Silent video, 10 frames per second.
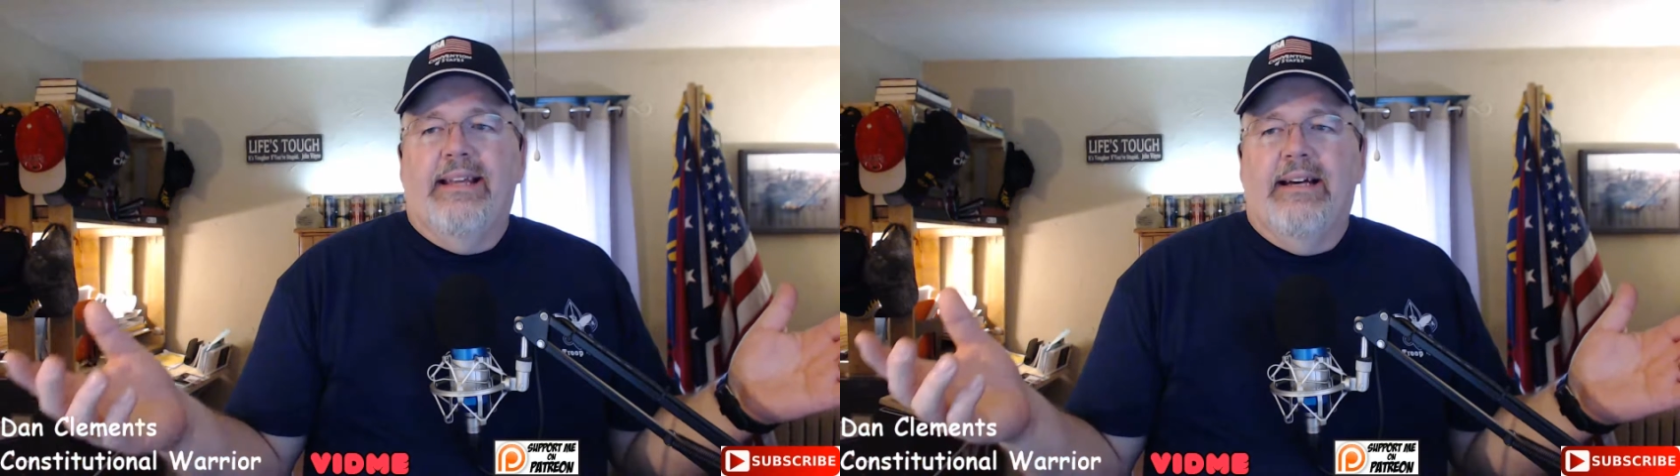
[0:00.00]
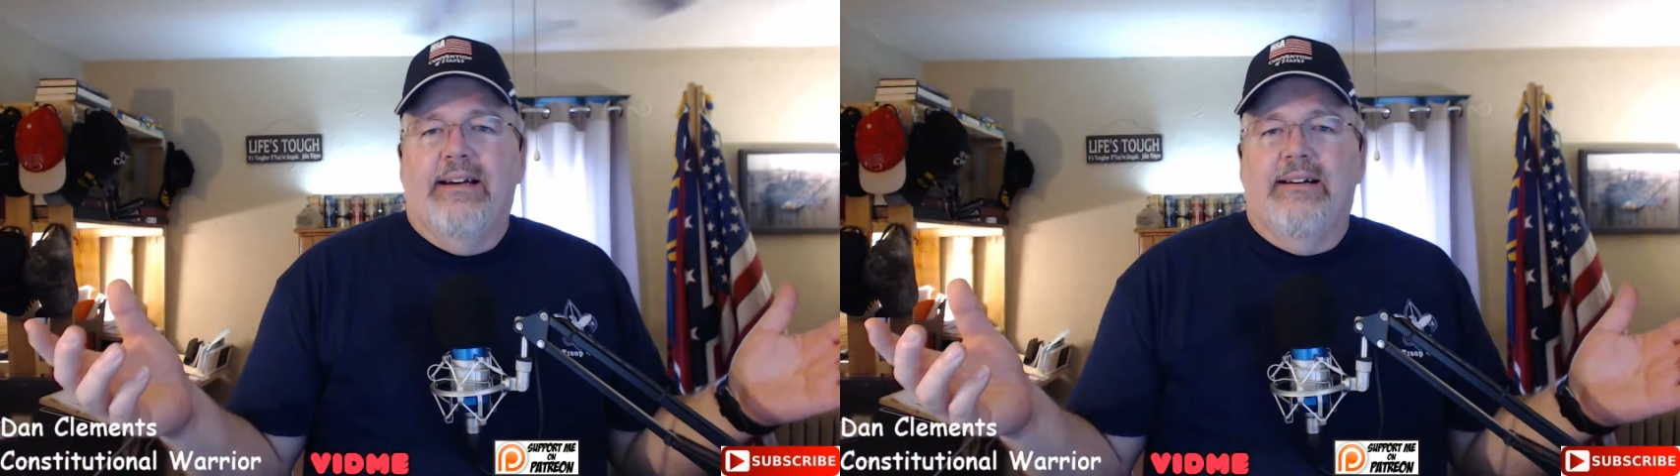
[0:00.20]

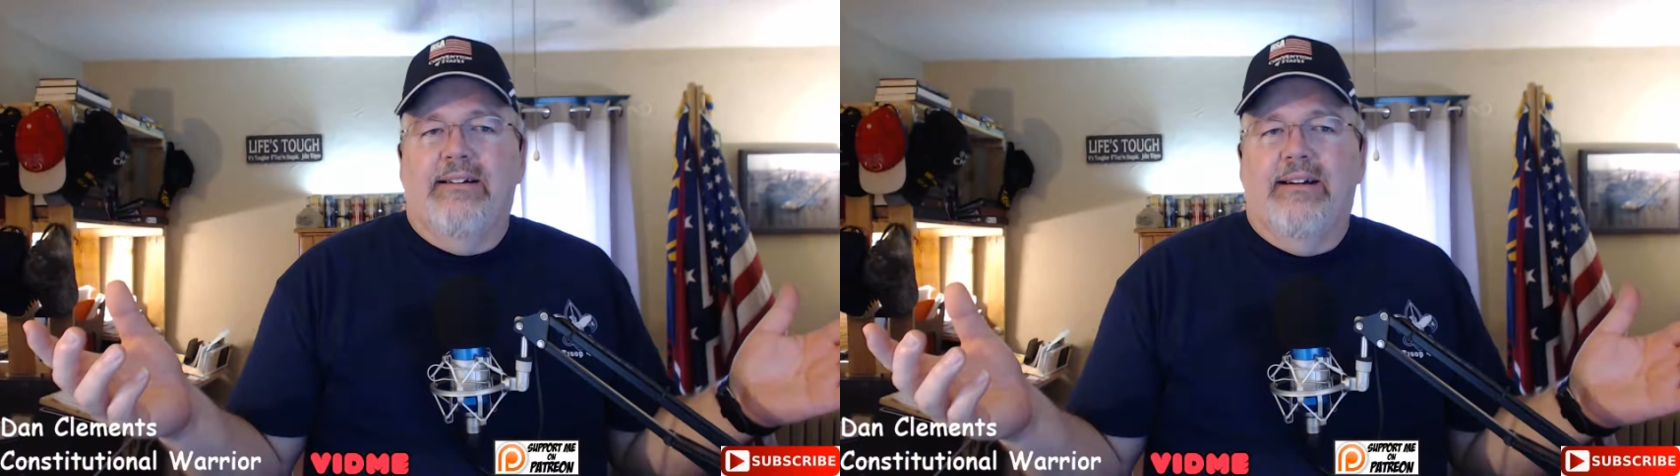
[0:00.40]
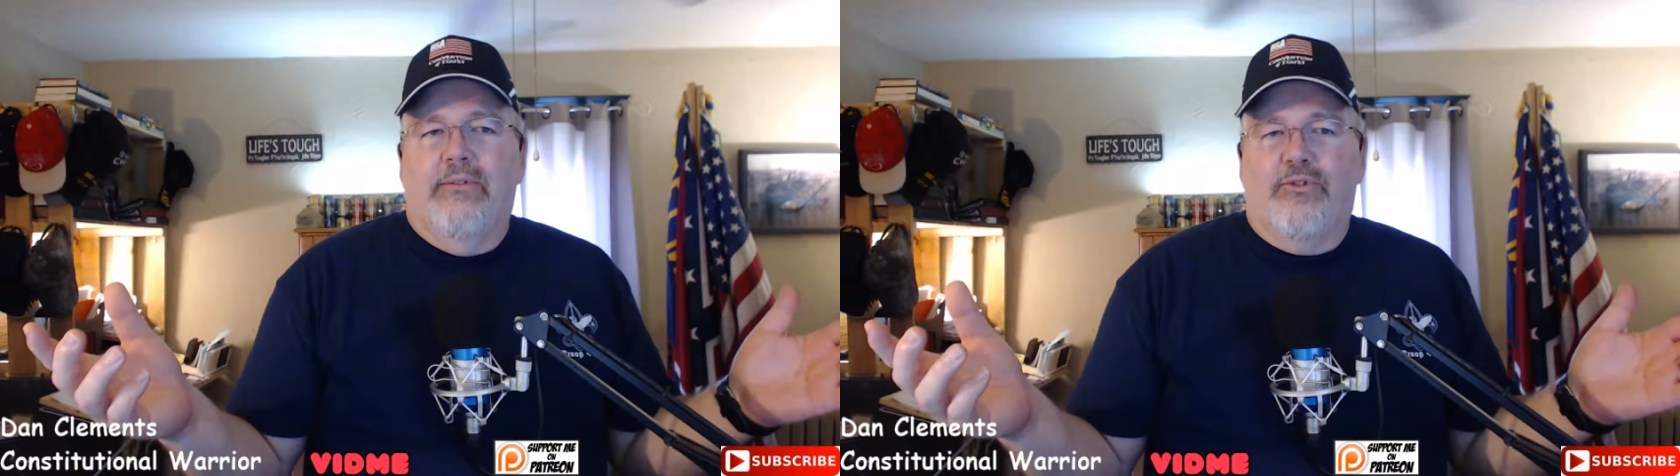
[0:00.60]

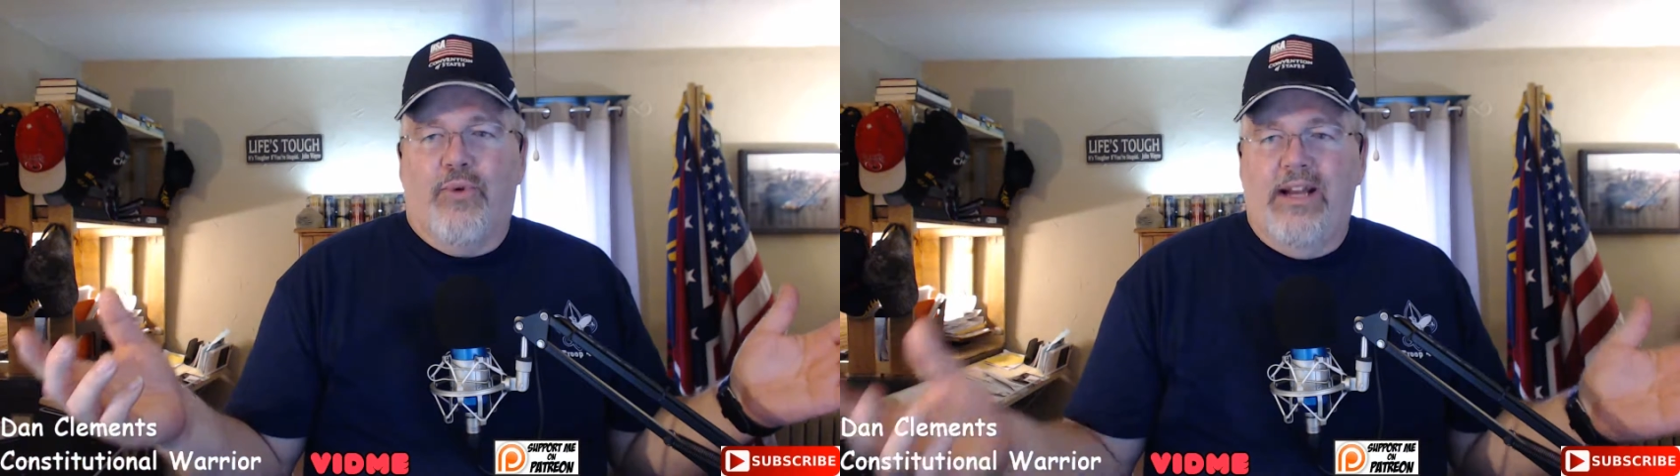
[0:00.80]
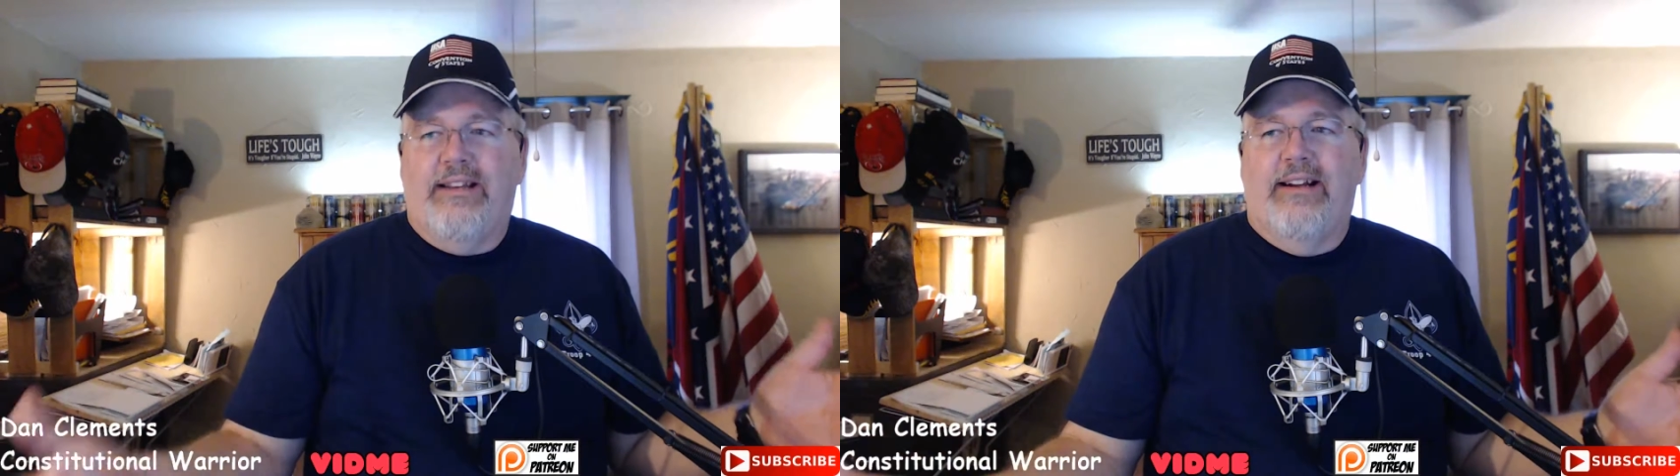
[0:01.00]
I was
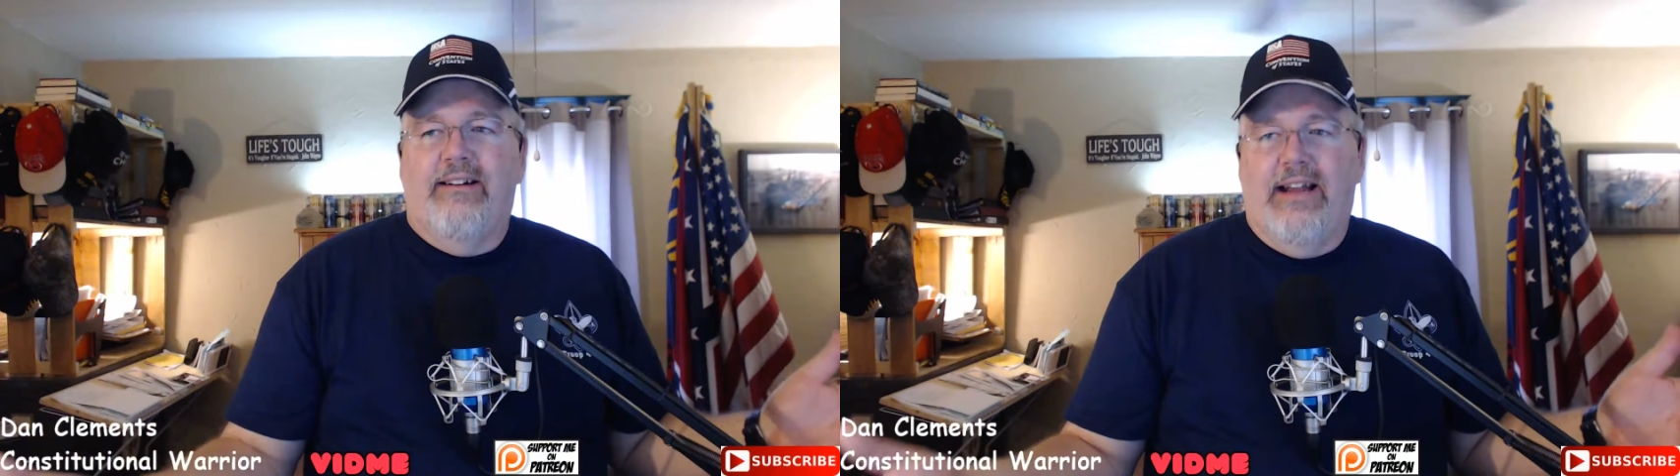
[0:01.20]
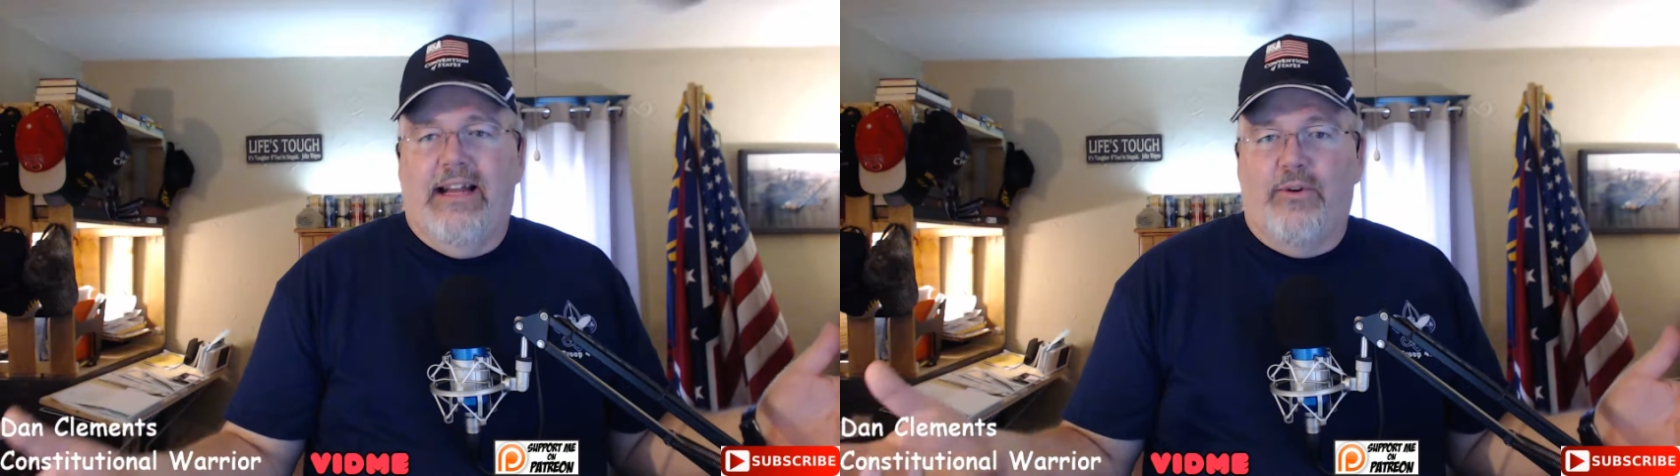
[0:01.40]
right
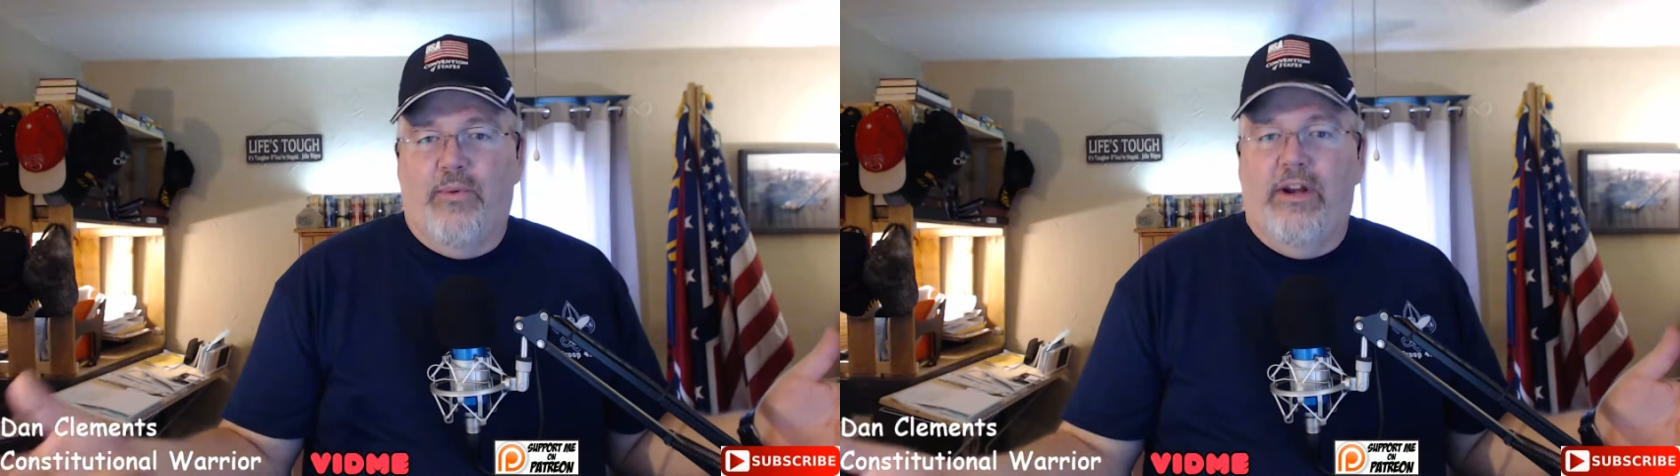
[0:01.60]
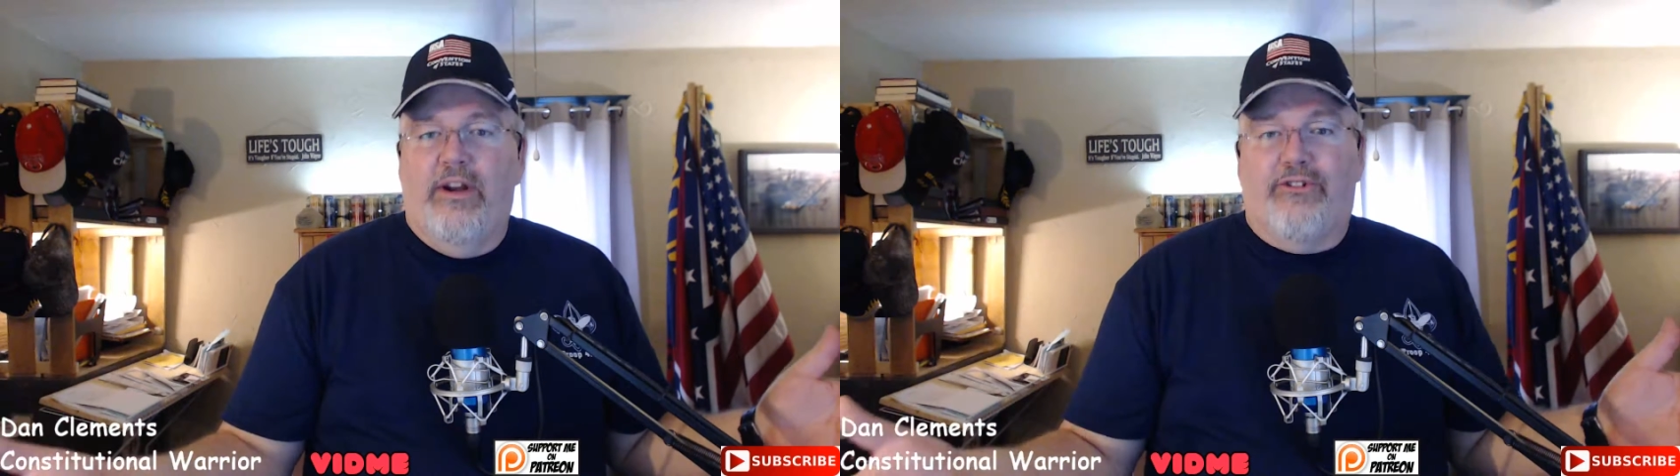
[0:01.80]
there at the
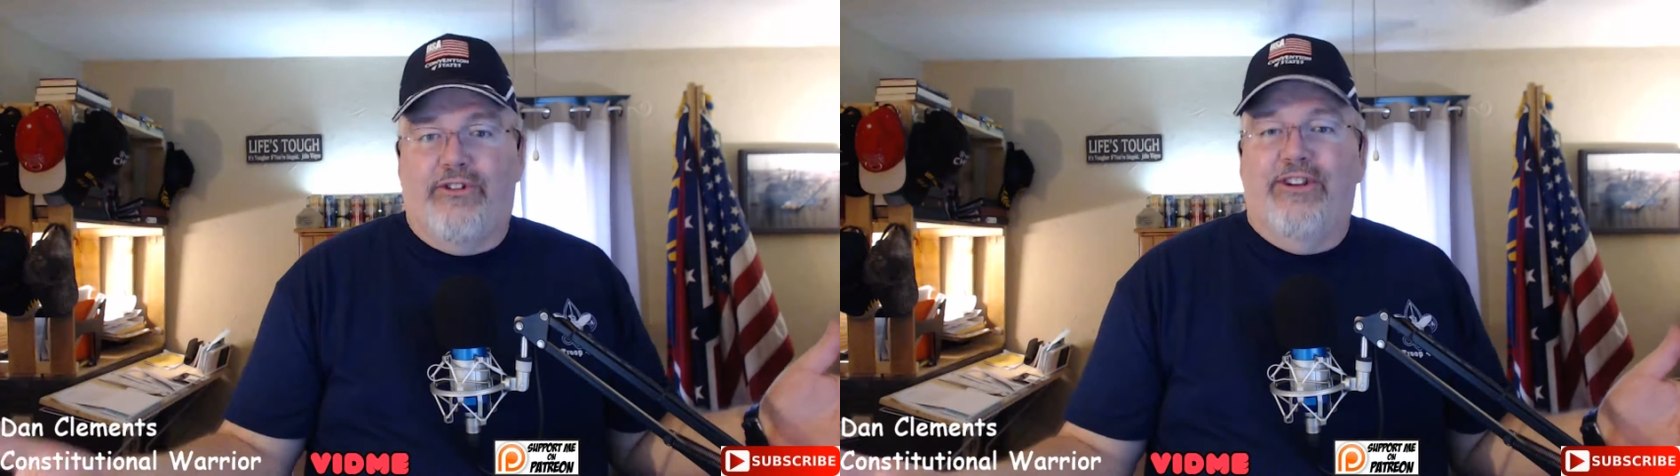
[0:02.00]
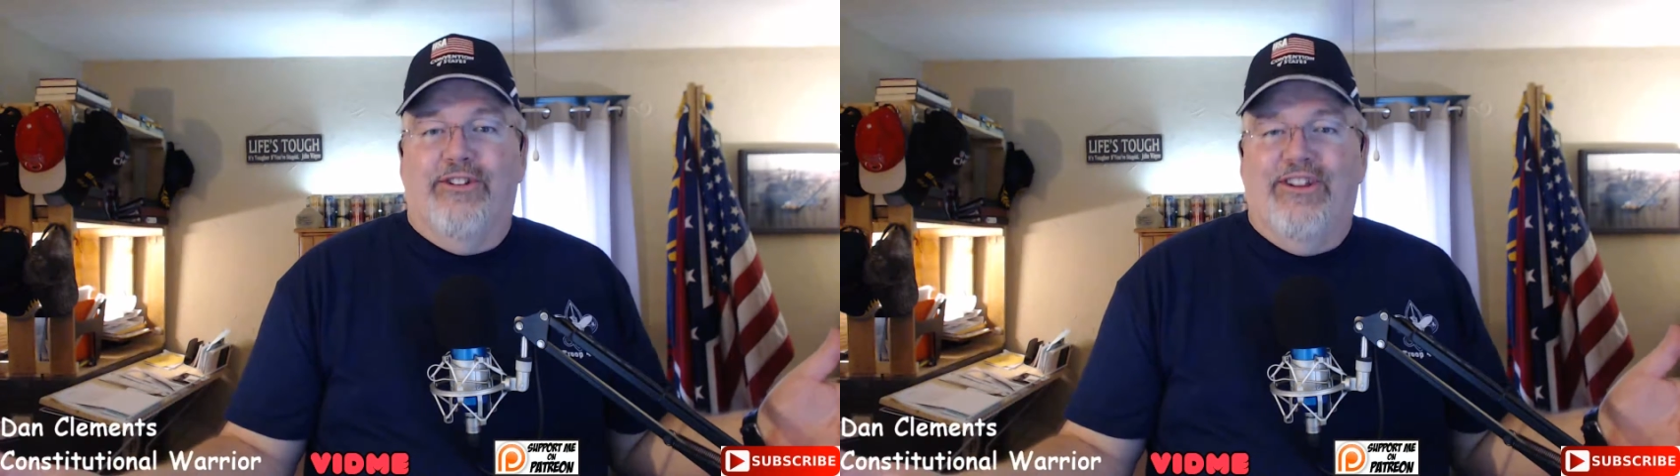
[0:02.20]
rear
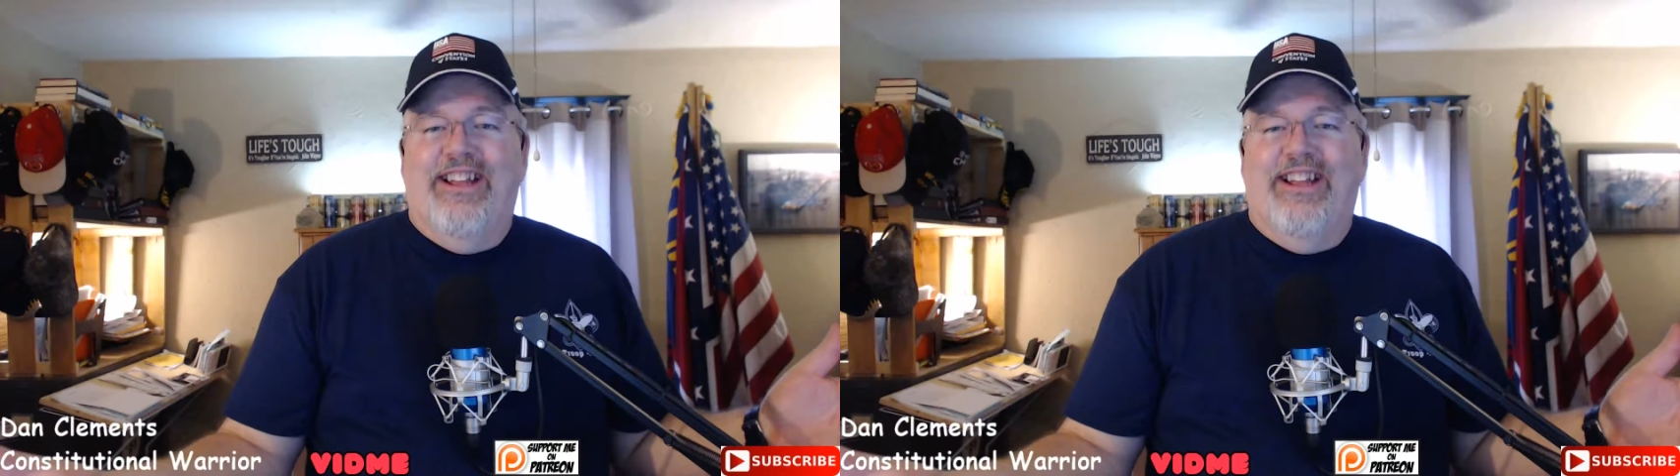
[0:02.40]
seal